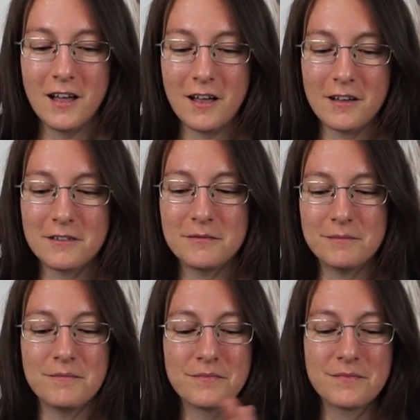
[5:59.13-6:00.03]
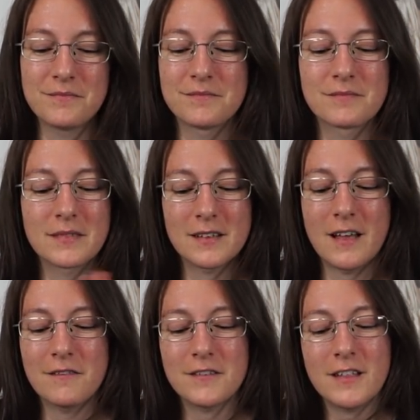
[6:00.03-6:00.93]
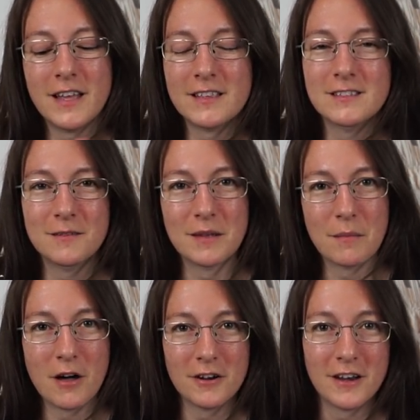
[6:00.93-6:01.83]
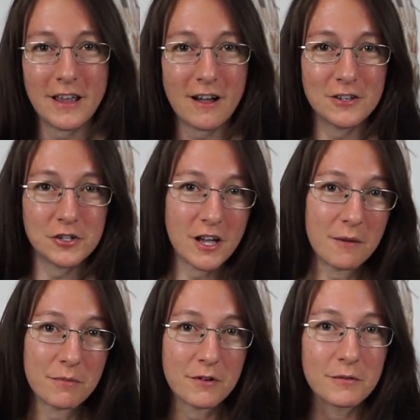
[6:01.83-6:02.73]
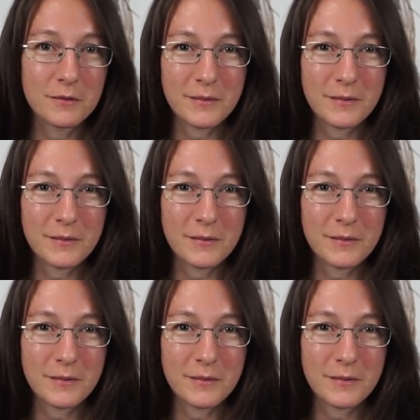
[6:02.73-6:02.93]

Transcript: I feel like this is something modern day Audrey Hepburn would